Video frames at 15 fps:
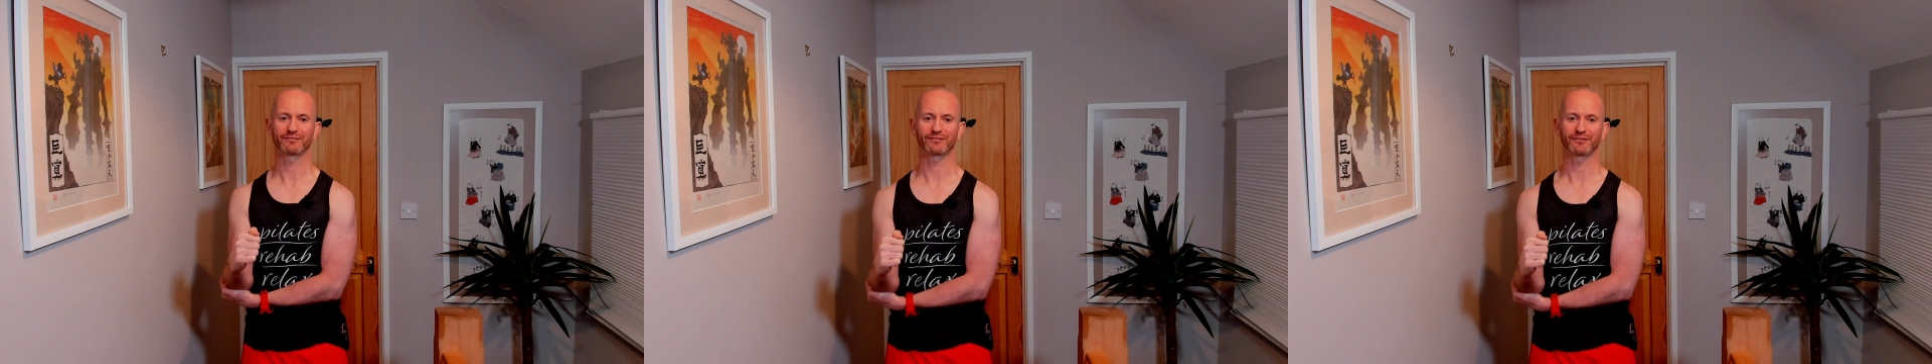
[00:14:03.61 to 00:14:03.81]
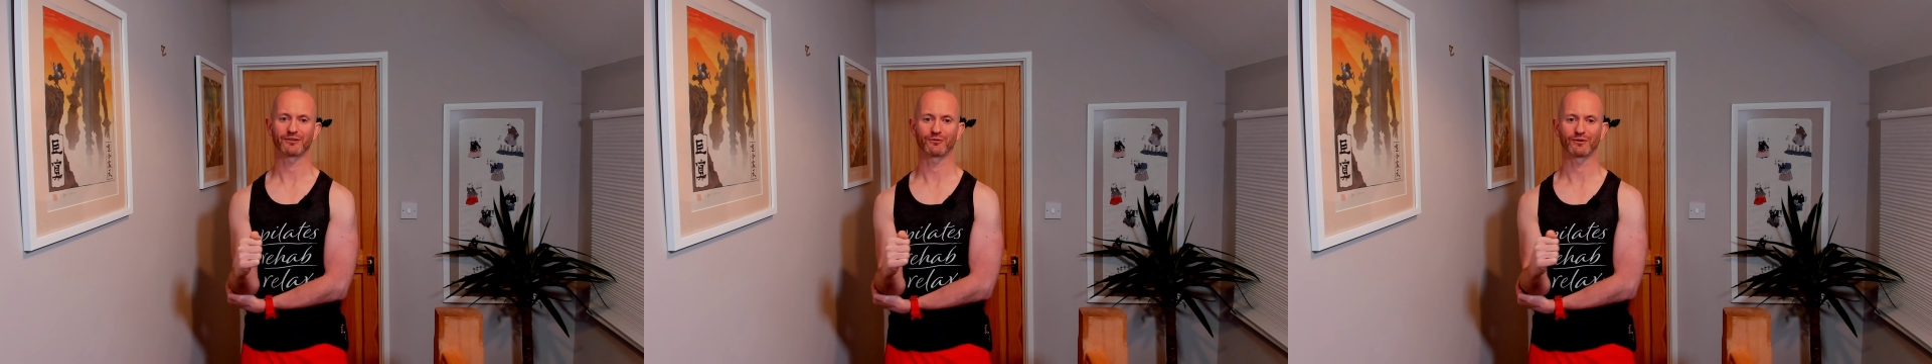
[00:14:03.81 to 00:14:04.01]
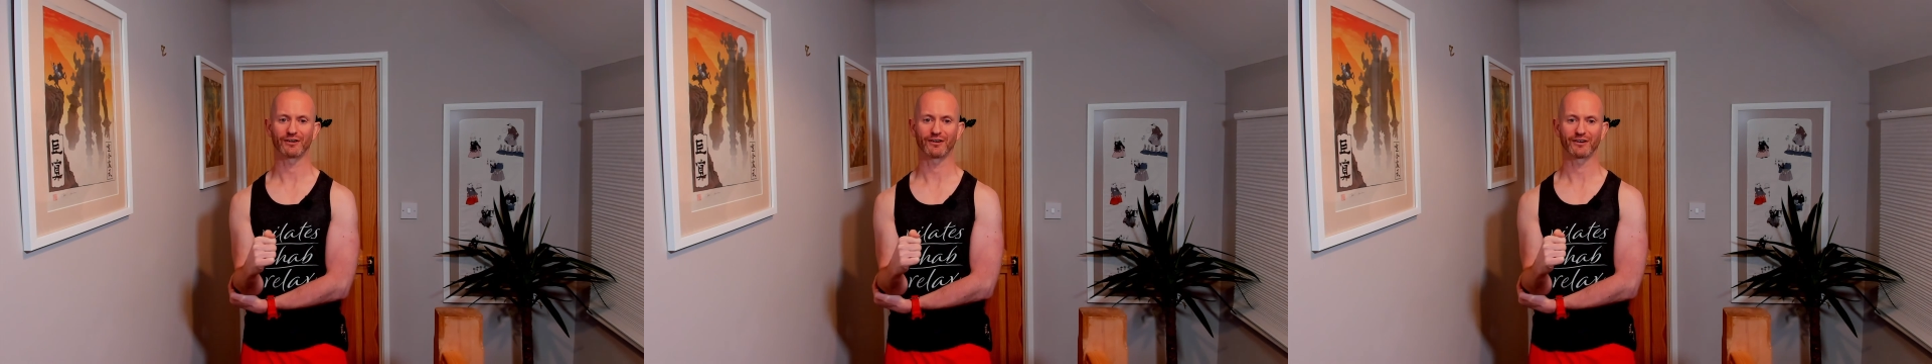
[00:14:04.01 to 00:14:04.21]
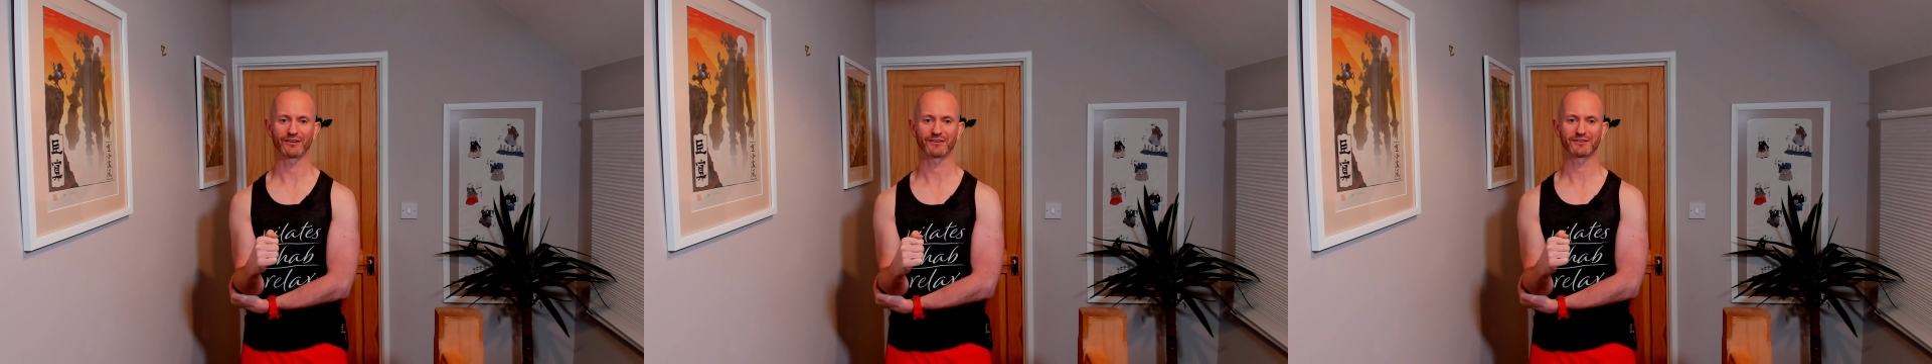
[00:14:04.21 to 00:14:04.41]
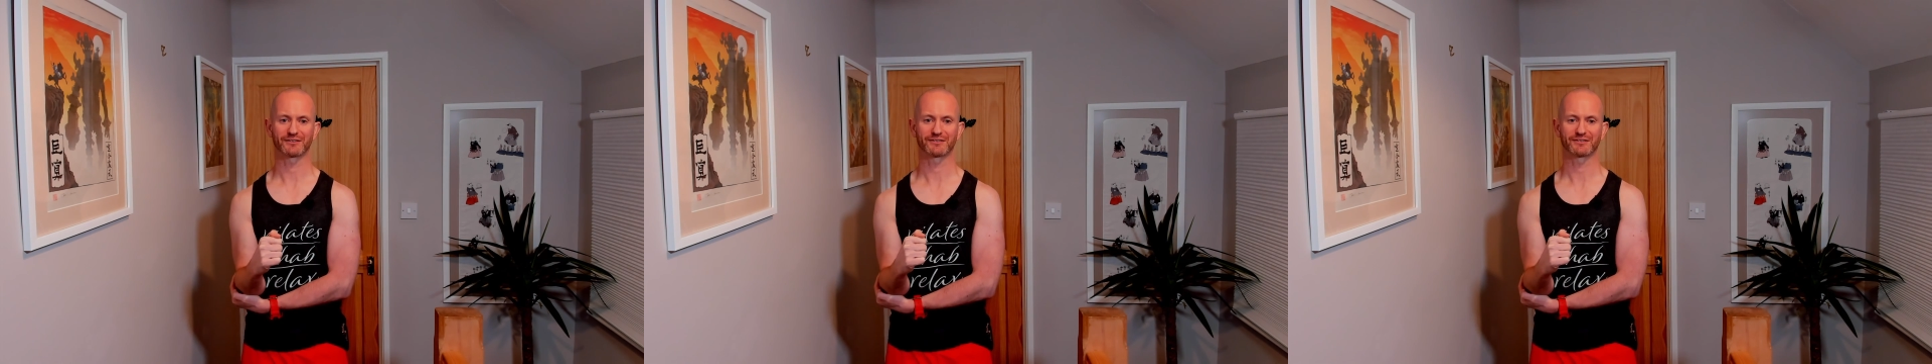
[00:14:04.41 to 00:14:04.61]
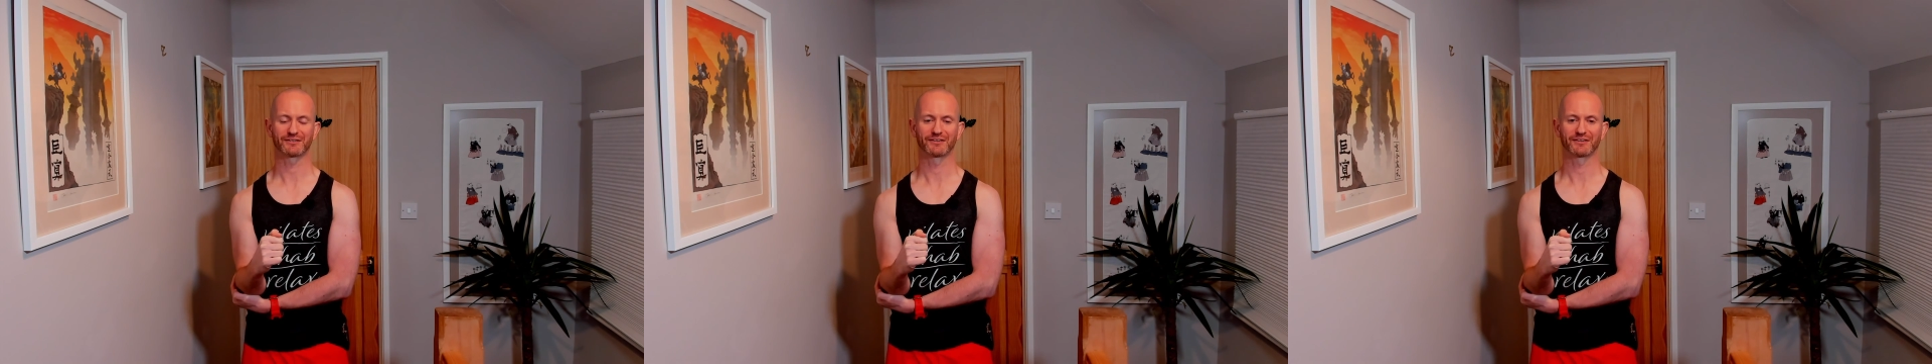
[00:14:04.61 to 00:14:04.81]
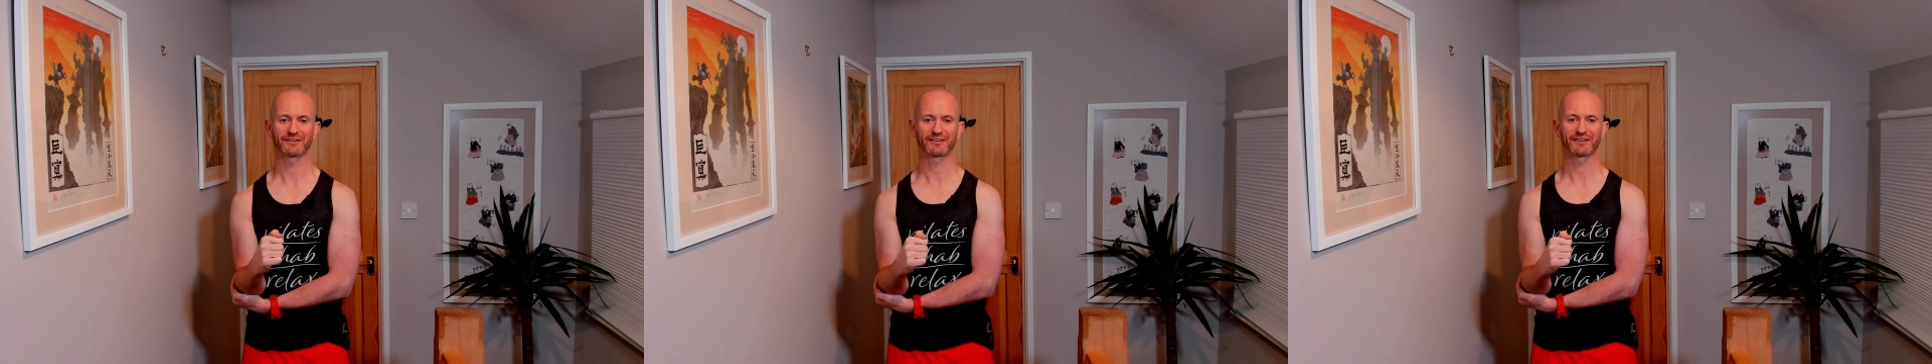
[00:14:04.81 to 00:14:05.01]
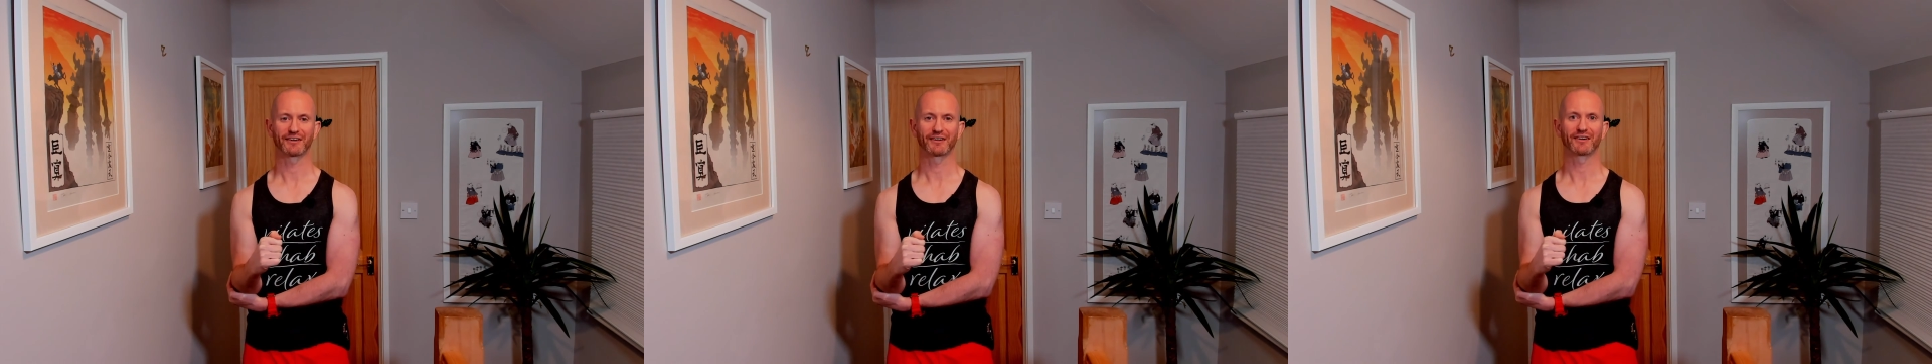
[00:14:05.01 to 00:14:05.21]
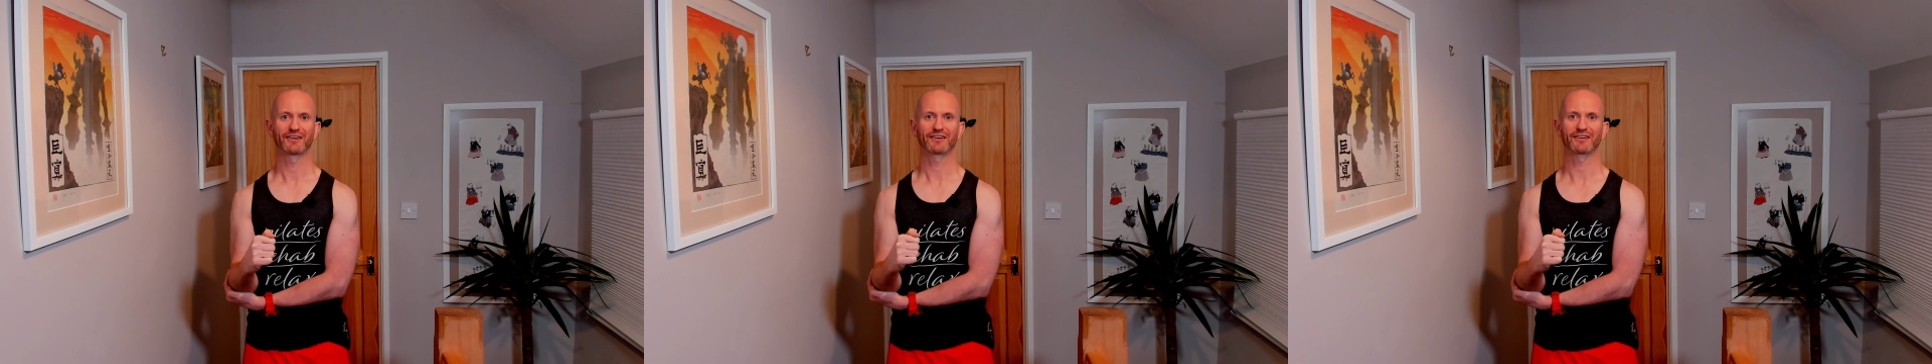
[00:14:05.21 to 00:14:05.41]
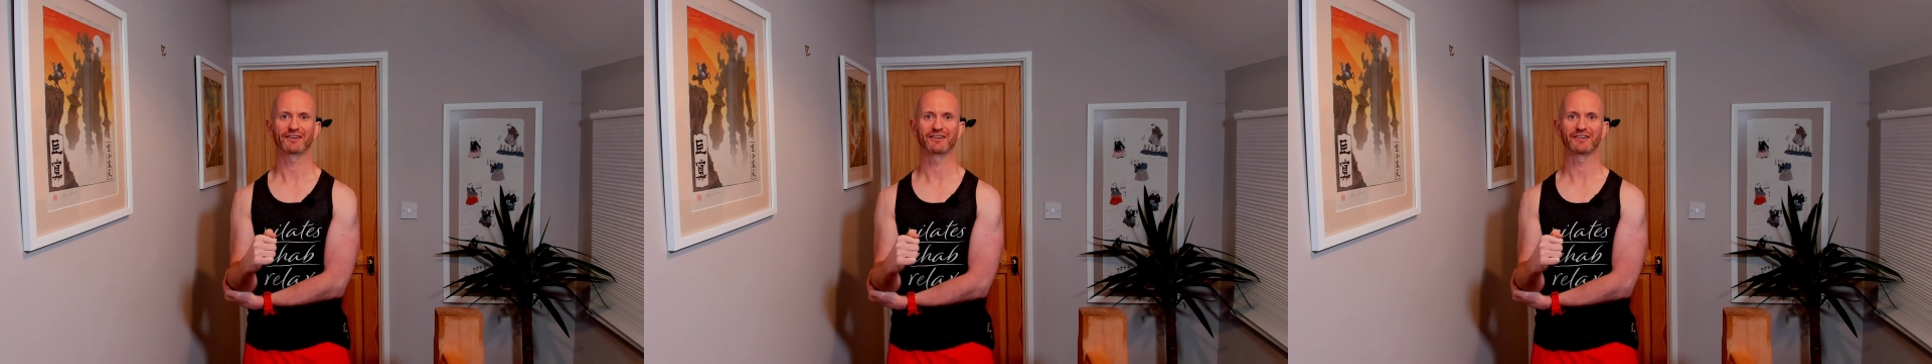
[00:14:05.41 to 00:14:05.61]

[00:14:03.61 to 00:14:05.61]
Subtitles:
and relax. And